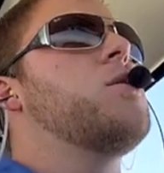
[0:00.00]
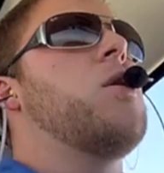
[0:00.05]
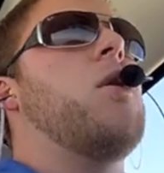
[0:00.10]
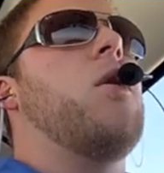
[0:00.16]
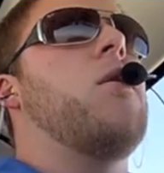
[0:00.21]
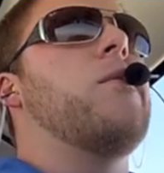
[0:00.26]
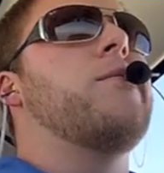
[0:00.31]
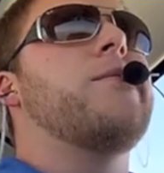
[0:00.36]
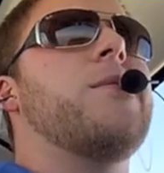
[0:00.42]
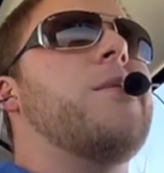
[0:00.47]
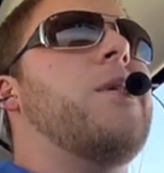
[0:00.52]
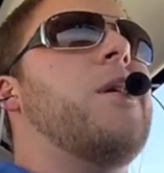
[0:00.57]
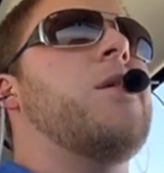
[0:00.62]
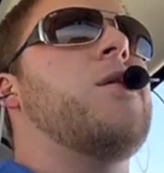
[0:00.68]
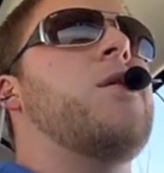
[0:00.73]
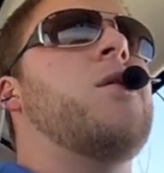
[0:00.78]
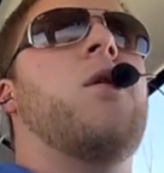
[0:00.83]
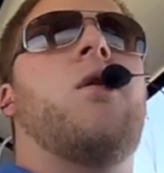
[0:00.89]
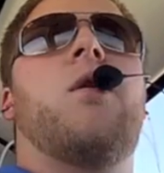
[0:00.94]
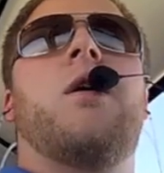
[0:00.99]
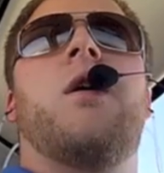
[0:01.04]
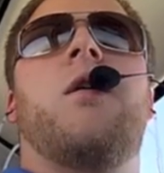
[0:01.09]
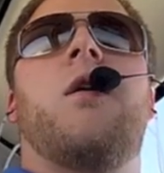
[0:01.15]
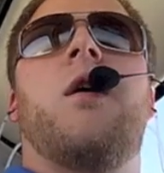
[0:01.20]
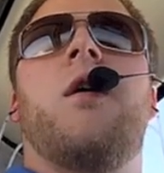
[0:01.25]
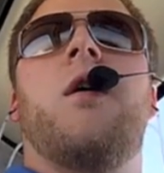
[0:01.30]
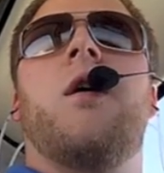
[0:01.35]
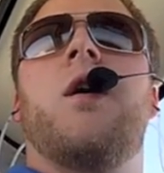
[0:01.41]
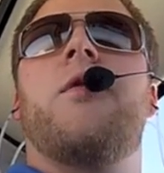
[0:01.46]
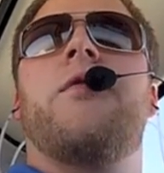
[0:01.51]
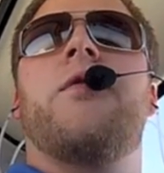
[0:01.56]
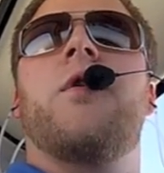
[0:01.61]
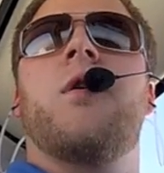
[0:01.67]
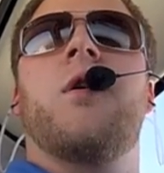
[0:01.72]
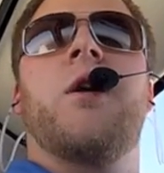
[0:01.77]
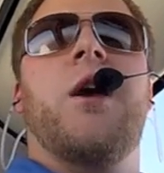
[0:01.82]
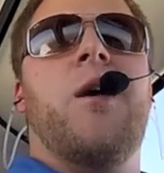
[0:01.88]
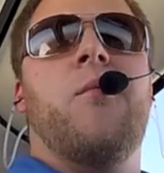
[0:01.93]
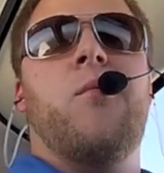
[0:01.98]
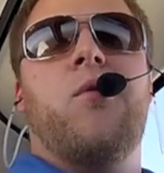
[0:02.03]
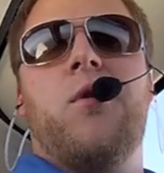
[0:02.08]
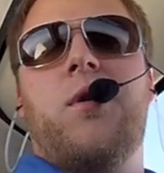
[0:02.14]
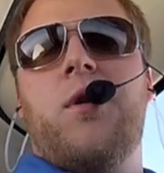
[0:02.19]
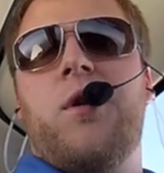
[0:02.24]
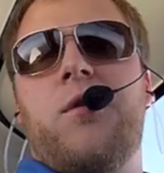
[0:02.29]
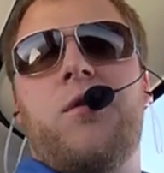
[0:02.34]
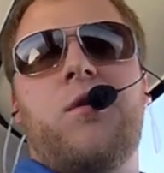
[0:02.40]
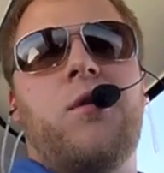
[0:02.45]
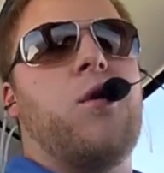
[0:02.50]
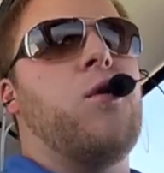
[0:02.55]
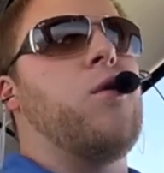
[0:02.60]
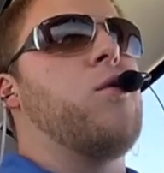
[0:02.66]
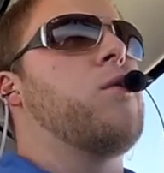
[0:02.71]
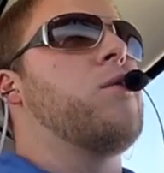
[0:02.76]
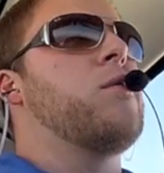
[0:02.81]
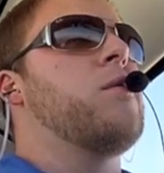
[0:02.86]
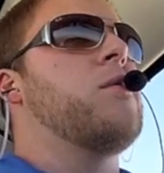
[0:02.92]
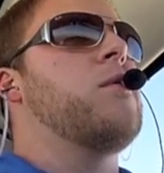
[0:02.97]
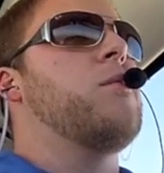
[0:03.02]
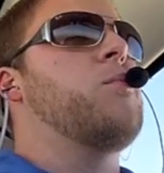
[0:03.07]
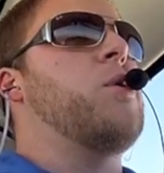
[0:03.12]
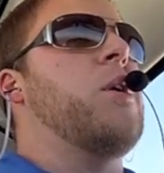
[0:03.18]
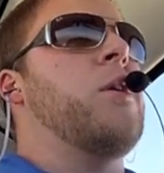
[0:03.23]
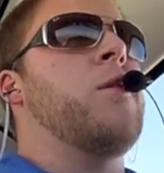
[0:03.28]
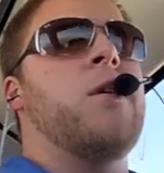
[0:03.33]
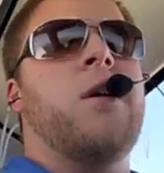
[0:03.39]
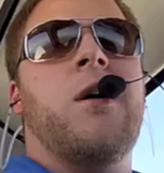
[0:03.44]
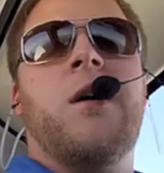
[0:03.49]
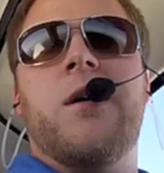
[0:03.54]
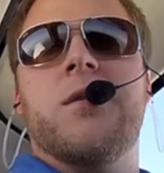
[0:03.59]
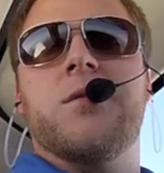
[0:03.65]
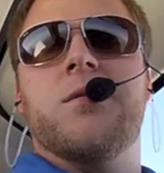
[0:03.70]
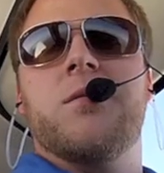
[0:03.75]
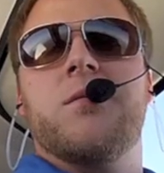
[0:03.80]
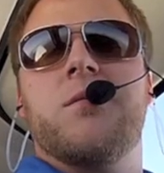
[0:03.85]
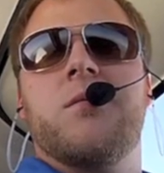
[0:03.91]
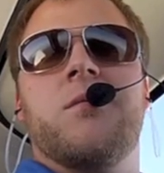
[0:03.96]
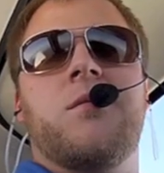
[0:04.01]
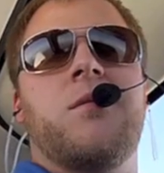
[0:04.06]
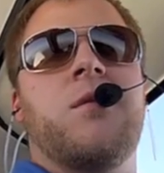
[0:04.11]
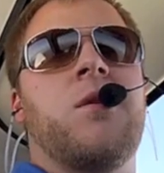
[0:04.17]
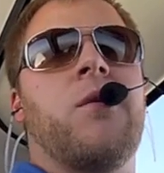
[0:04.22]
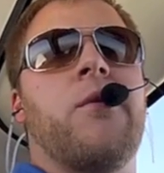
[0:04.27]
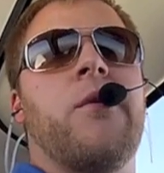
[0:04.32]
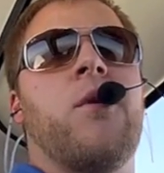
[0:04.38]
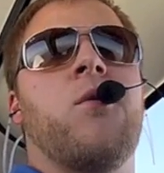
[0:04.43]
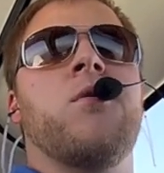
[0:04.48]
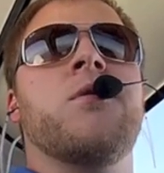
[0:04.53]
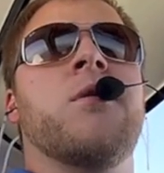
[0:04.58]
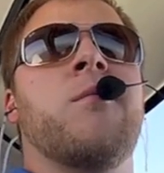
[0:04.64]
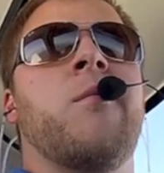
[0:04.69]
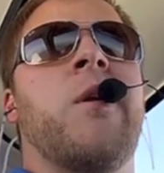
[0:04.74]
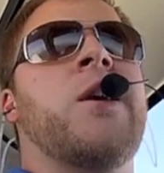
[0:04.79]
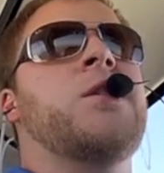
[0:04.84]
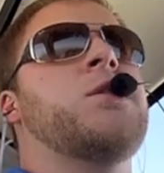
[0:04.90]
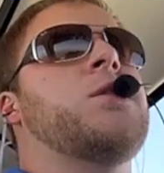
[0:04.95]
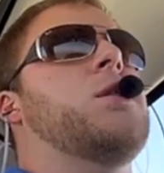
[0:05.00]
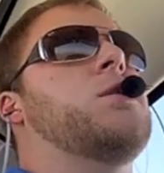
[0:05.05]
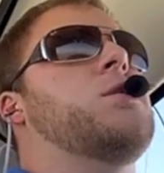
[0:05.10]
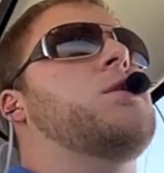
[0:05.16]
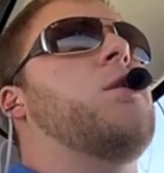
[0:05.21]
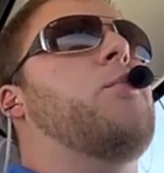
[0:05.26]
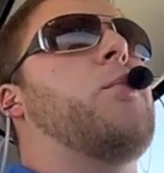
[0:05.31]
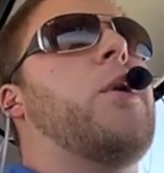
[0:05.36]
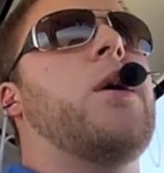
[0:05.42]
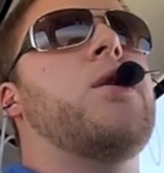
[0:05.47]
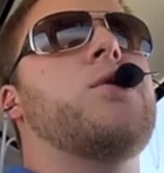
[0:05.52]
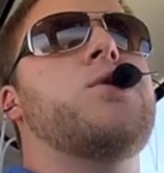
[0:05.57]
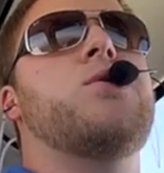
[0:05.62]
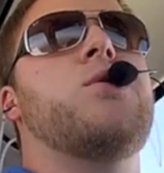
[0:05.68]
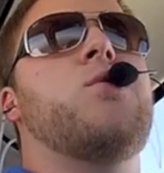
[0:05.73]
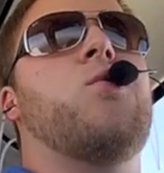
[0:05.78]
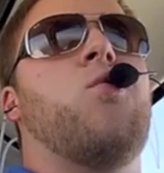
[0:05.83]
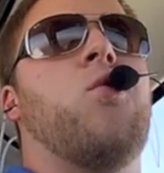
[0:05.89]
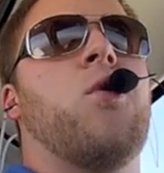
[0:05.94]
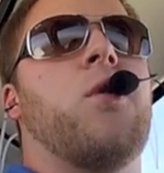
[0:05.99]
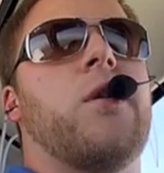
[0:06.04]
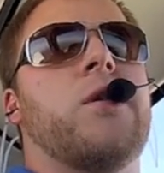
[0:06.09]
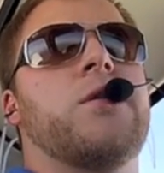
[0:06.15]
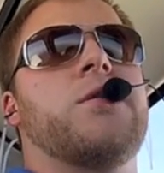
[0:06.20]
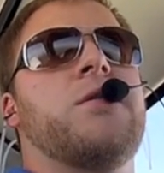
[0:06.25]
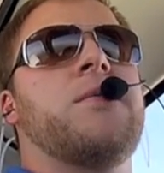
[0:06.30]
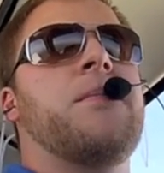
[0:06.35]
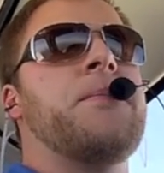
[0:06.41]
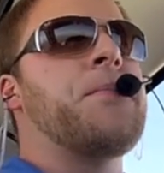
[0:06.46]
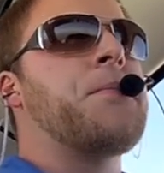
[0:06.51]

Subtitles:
So, if you're a gambler, play the odds. It only makes sense. The parachute works.